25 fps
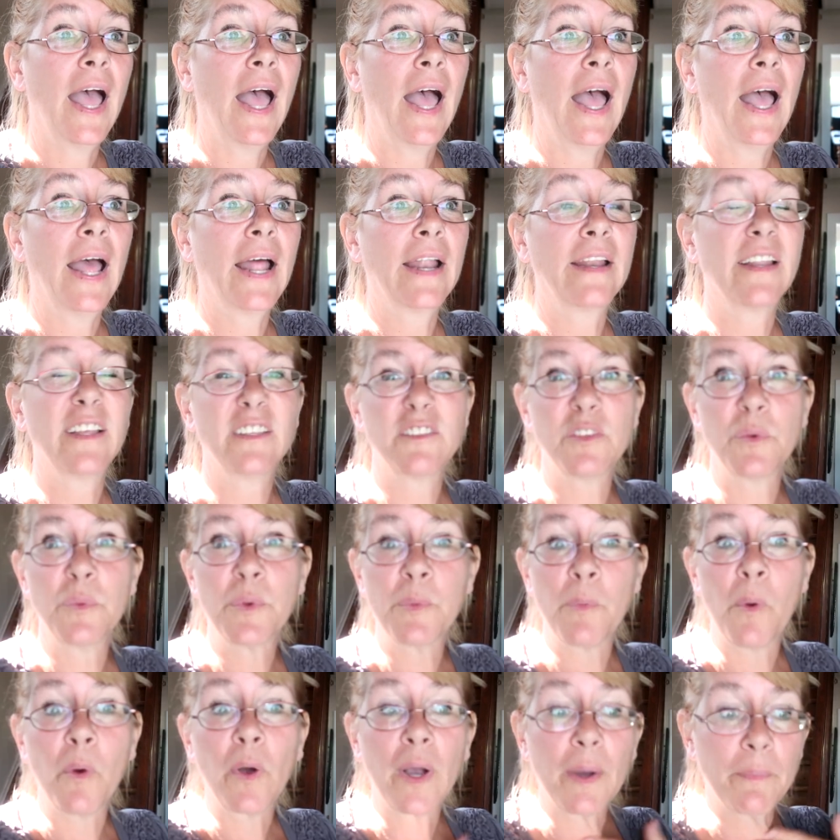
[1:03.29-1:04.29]
And so
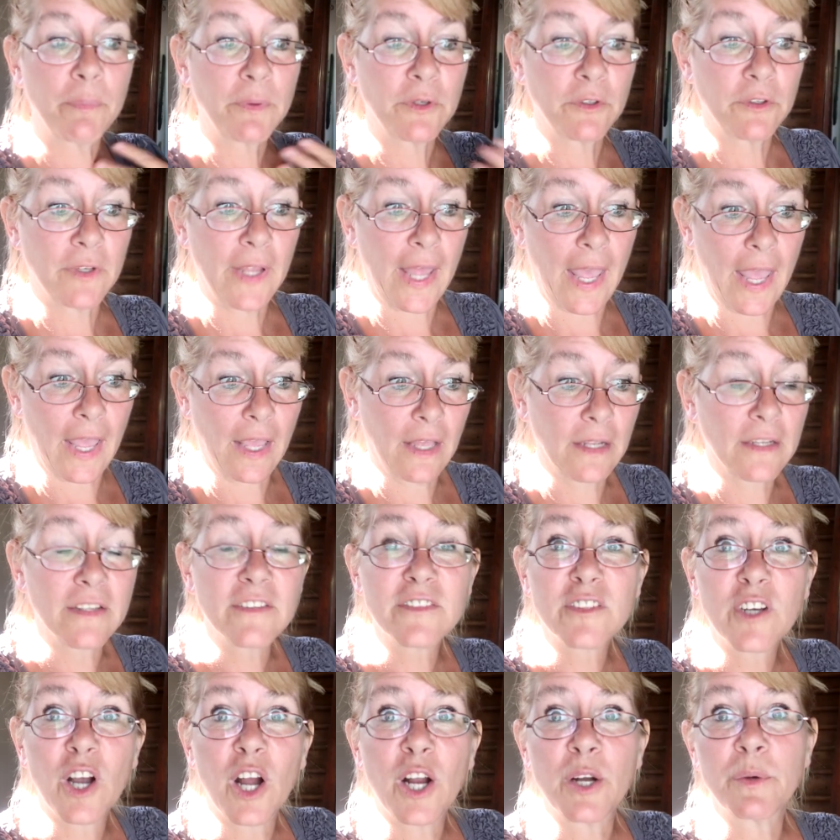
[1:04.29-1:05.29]
we woke up one day and
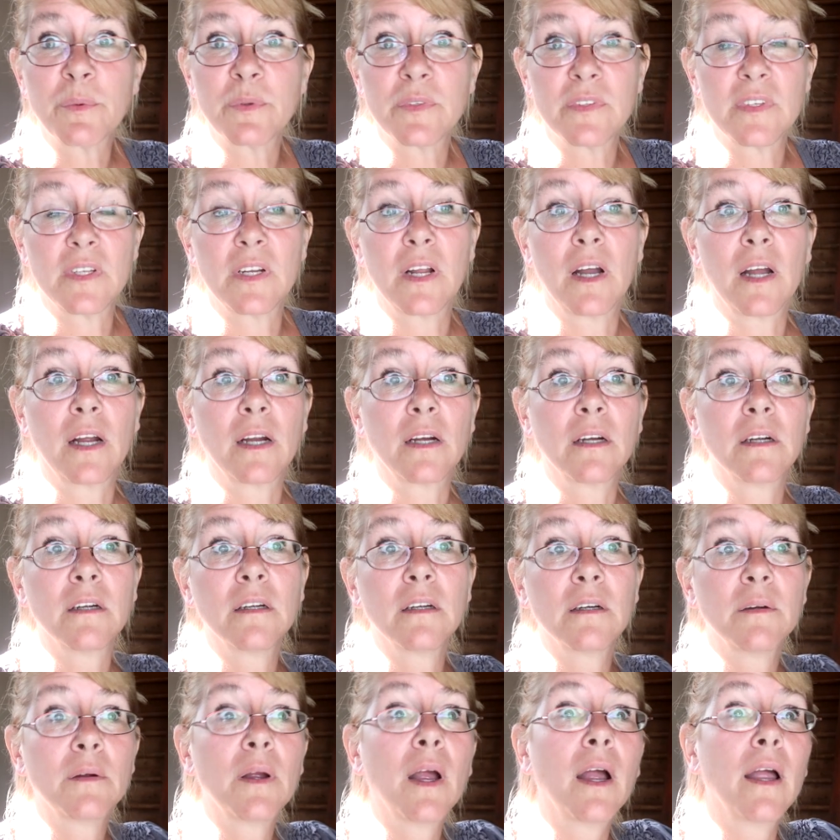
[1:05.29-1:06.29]
his card was in
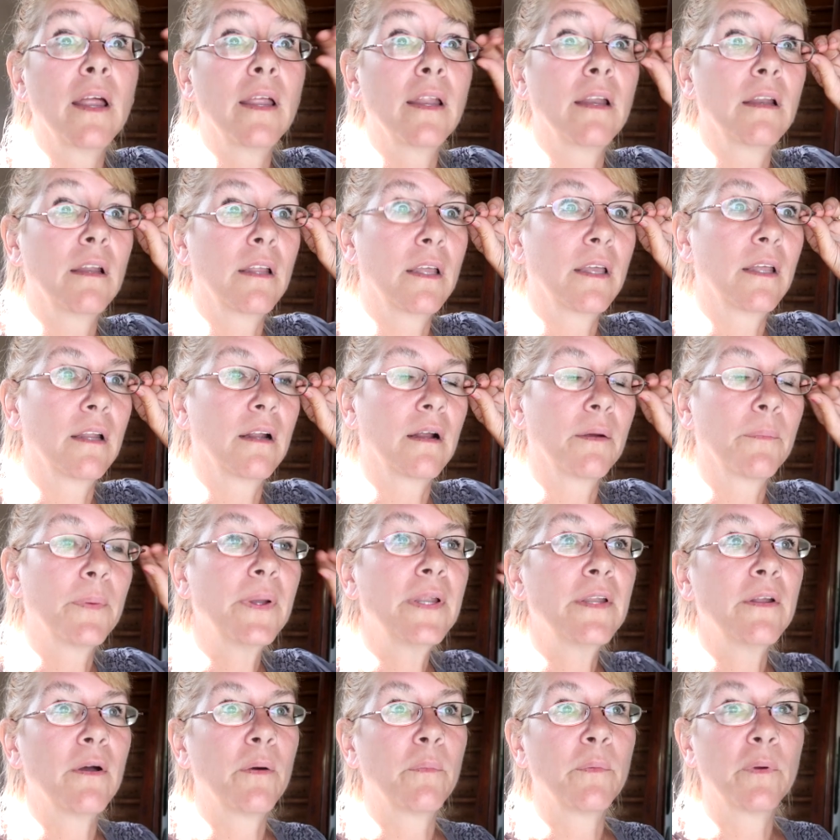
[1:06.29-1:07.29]
our in, in our
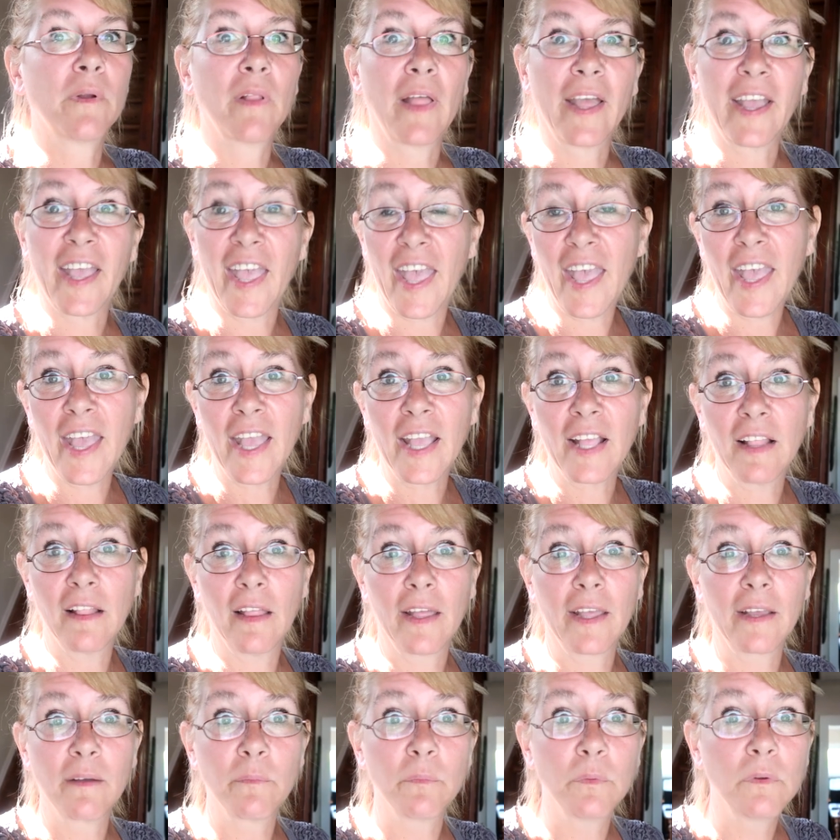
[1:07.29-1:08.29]
window. We're like, hey,
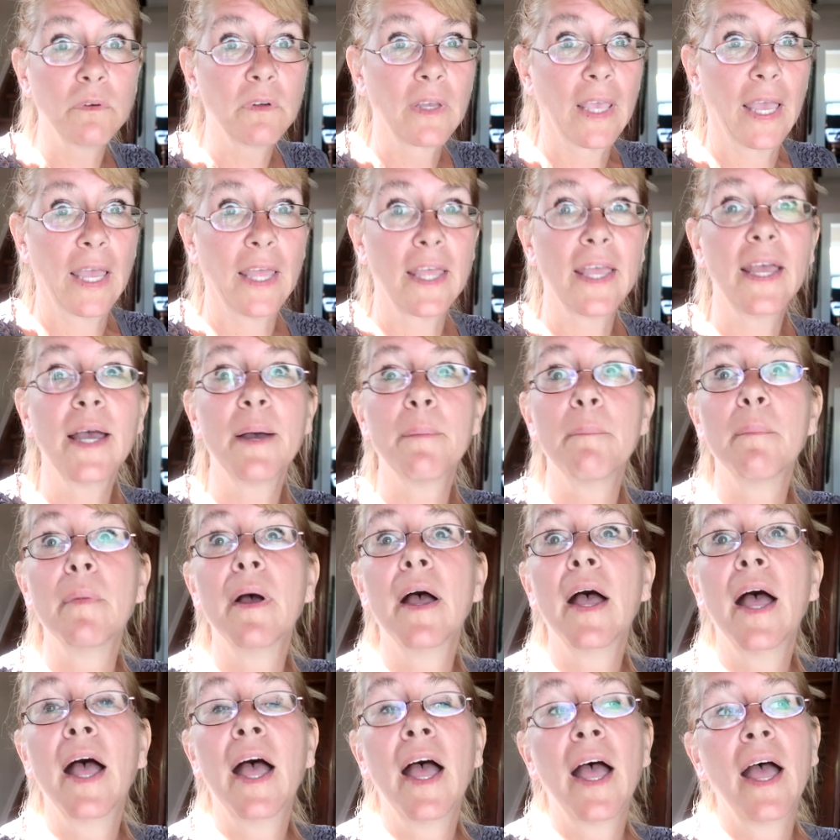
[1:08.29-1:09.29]
like we'll get him.